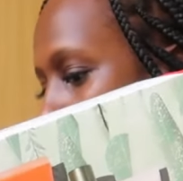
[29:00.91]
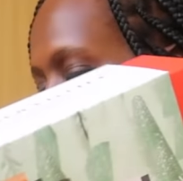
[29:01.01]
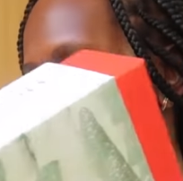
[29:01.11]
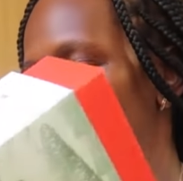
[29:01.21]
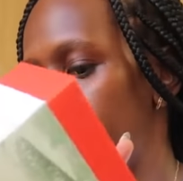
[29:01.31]

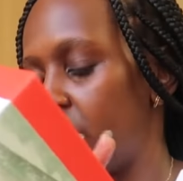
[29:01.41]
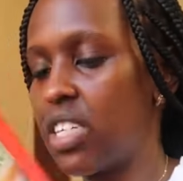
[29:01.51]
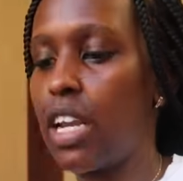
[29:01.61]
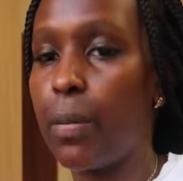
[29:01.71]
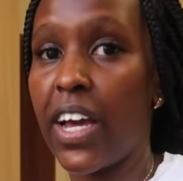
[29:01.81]

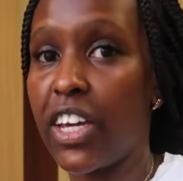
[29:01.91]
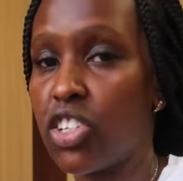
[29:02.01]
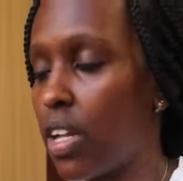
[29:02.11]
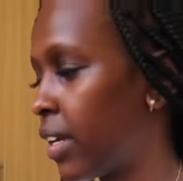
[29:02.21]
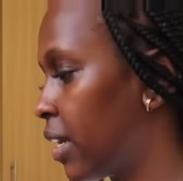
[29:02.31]
particular
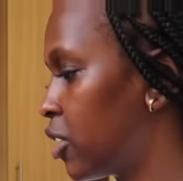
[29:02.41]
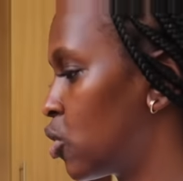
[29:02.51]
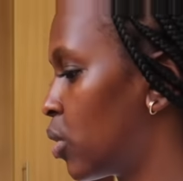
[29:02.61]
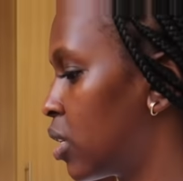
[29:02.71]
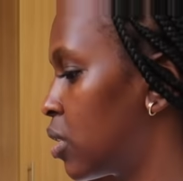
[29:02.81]
package. I'll get
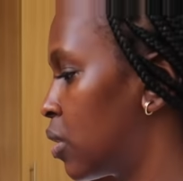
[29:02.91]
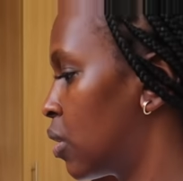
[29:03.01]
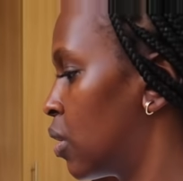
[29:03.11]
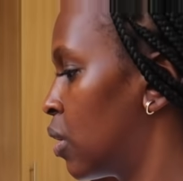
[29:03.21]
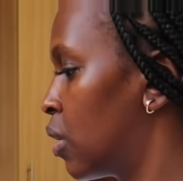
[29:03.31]
into it
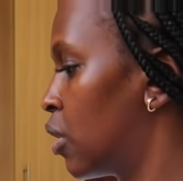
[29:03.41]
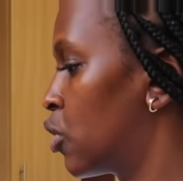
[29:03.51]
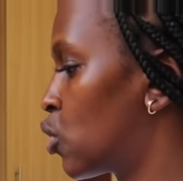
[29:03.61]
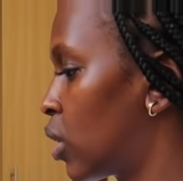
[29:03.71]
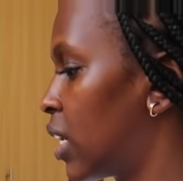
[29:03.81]

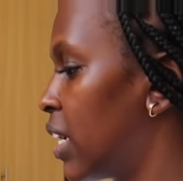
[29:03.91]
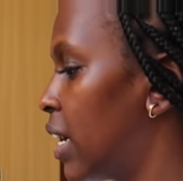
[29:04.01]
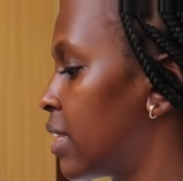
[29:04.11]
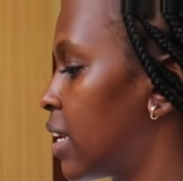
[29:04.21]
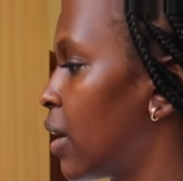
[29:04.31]

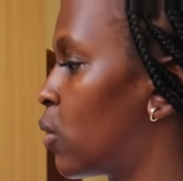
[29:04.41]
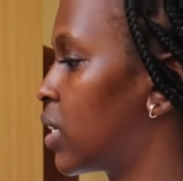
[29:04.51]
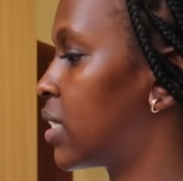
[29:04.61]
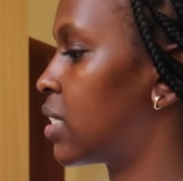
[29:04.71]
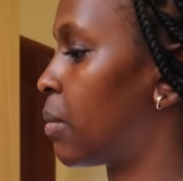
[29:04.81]
shortly. And then I
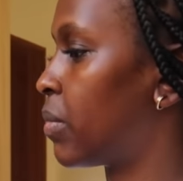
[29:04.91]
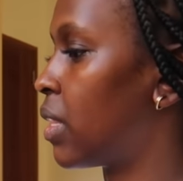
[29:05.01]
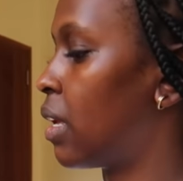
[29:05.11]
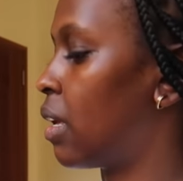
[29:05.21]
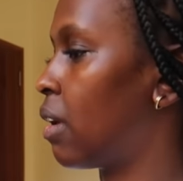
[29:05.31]
ordered
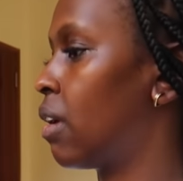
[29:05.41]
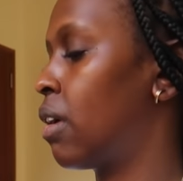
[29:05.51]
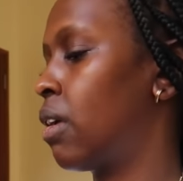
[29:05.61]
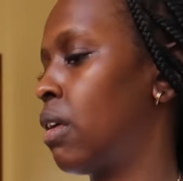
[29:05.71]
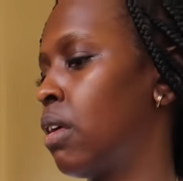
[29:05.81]
something
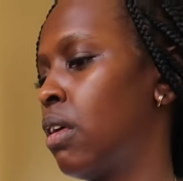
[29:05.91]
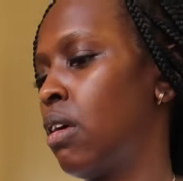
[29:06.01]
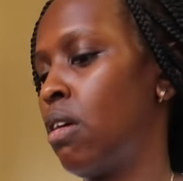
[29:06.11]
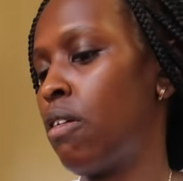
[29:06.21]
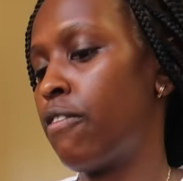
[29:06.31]

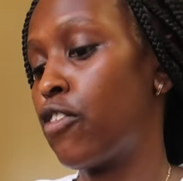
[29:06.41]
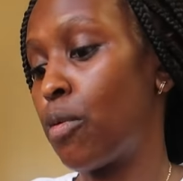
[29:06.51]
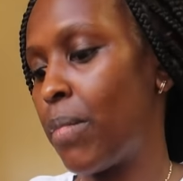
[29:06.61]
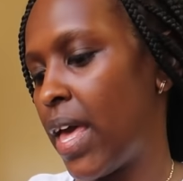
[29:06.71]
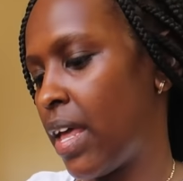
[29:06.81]

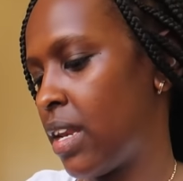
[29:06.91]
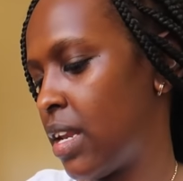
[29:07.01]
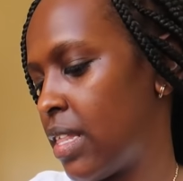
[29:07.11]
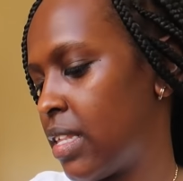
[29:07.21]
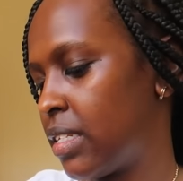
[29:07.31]
for
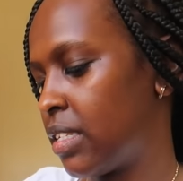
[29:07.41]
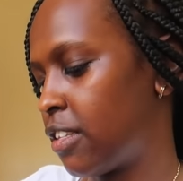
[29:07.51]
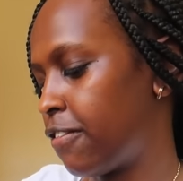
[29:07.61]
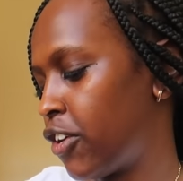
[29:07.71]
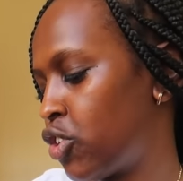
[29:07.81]
men, and this
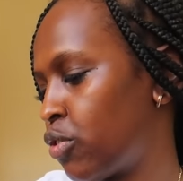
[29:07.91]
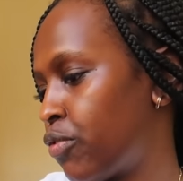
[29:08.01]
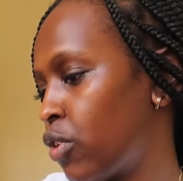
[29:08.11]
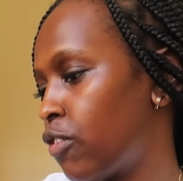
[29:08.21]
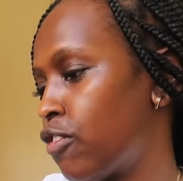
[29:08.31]
is the facial
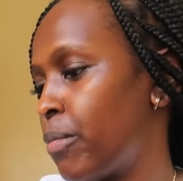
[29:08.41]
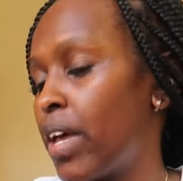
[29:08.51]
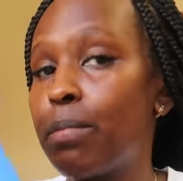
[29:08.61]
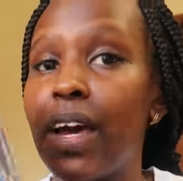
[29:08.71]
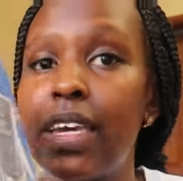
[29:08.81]
fuel for
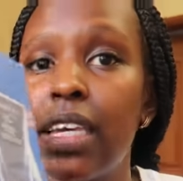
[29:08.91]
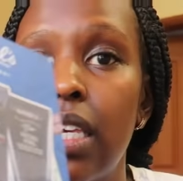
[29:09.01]
men by